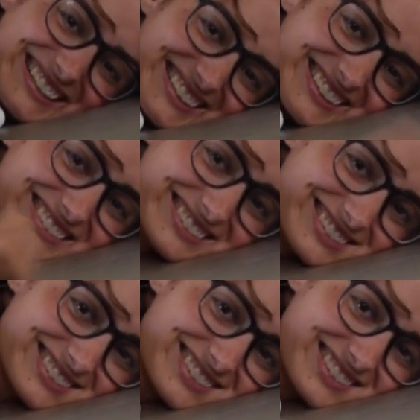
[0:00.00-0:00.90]
forward
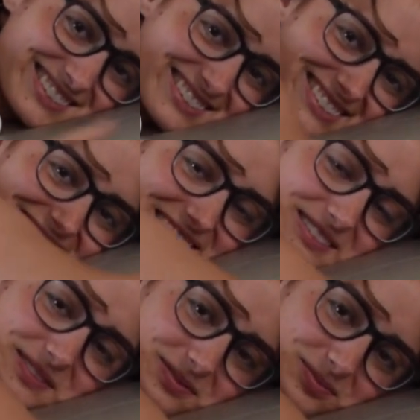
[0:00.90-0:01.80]
leaning,
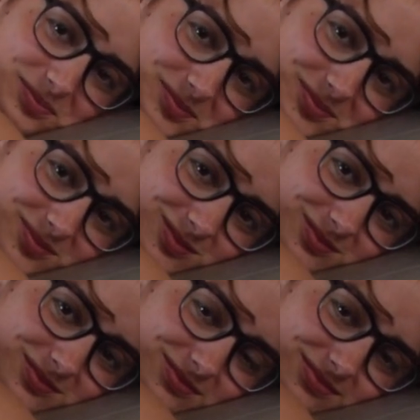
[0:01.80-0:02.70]
kind of
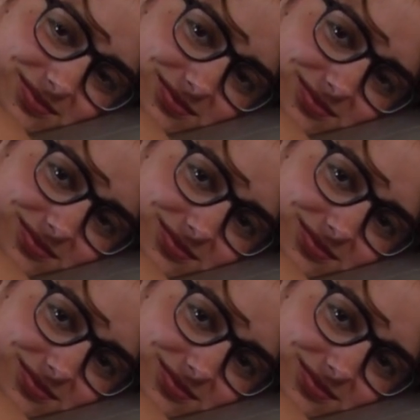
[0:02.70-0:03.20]
modified hands and